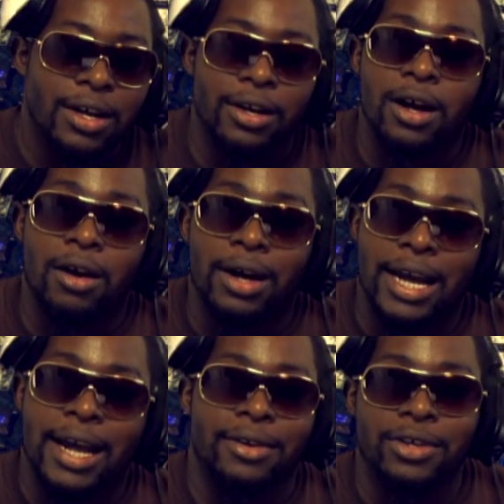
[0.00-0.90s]

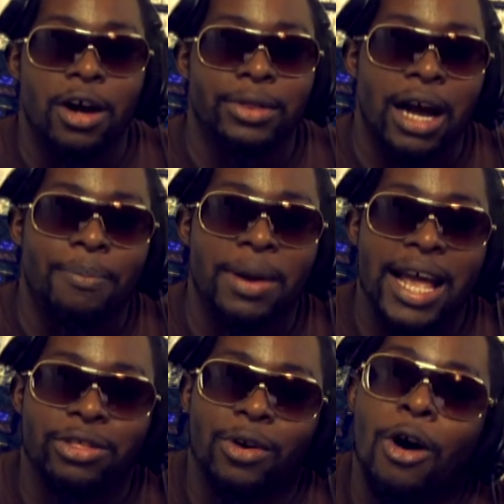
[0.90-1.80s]
and without
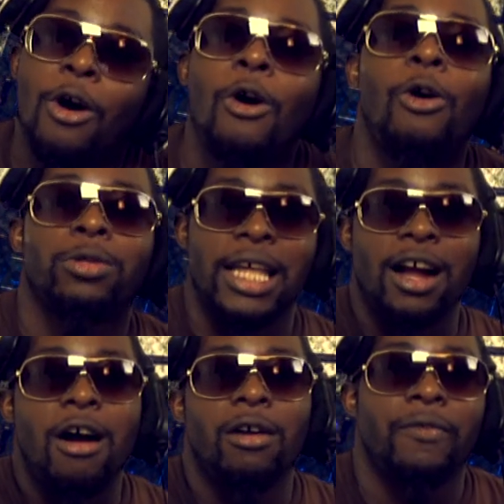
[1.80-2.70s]
planning through the whole
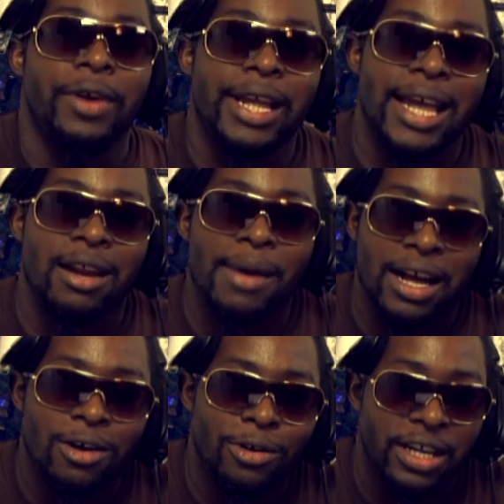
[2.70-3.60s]
thing all over again and make
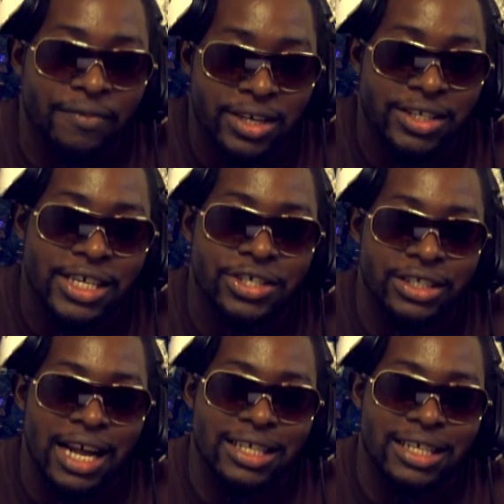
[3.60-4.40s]
a whole different decision.